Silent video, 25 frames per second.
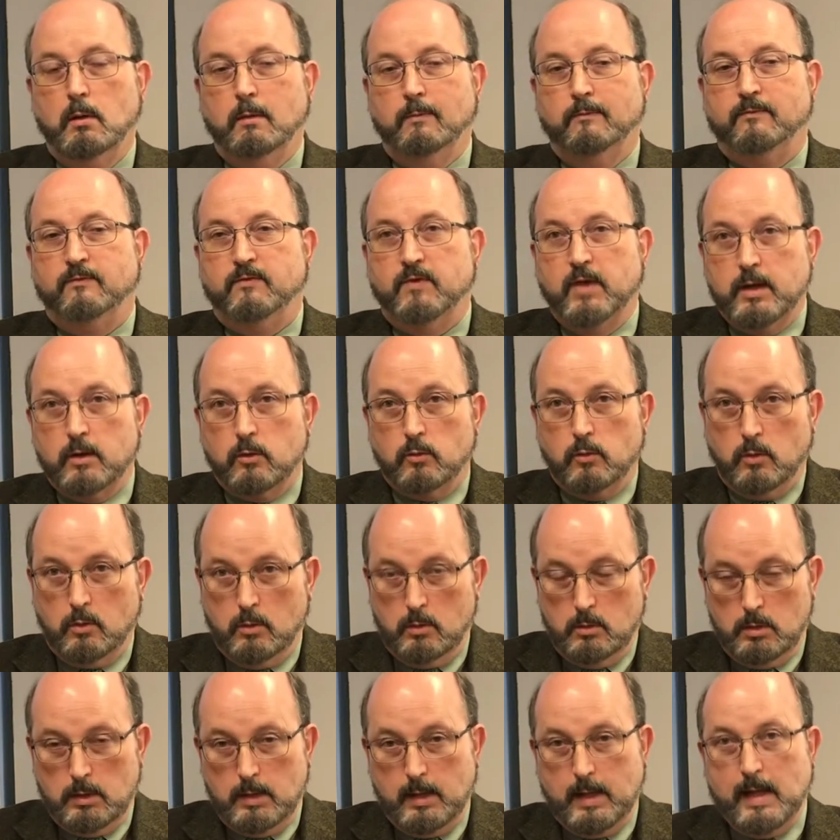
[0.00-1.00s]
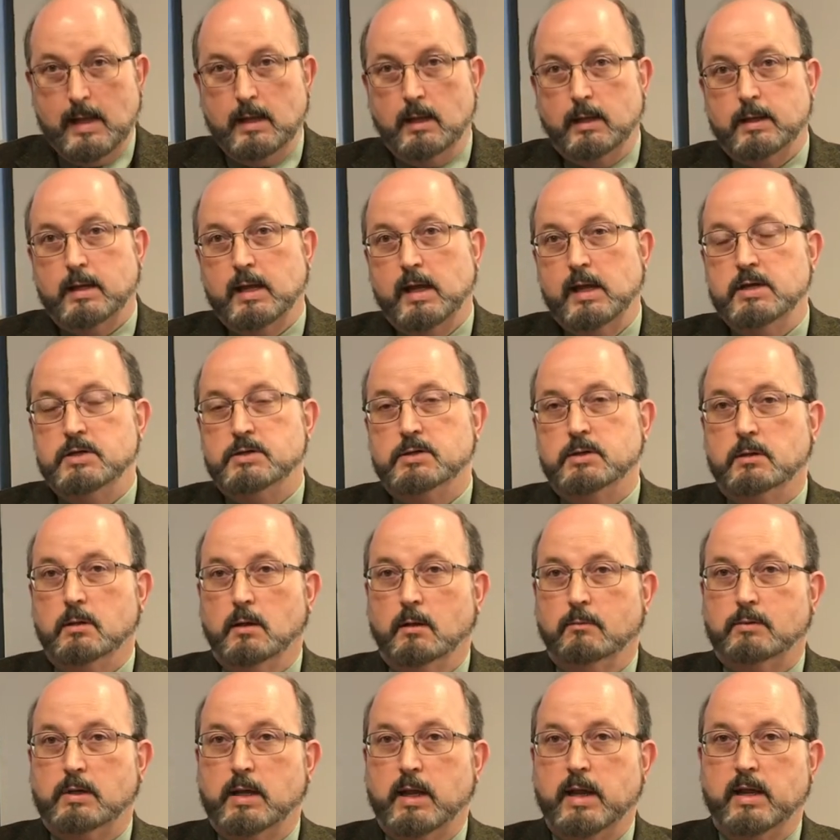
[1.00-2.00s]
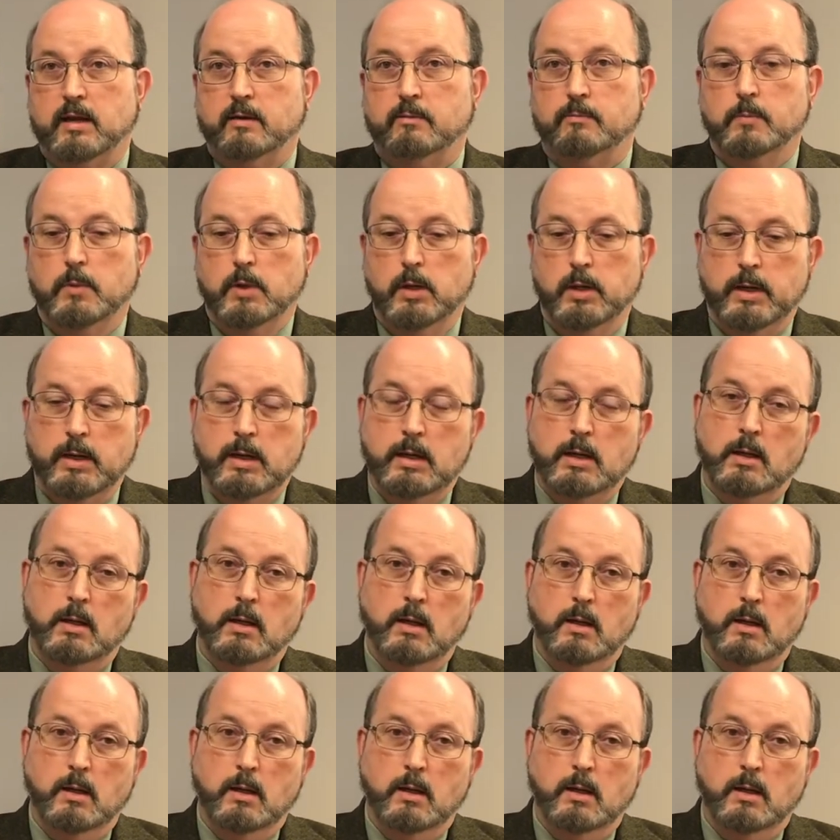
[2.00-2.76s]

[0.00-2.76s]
federal allocation of TANF money,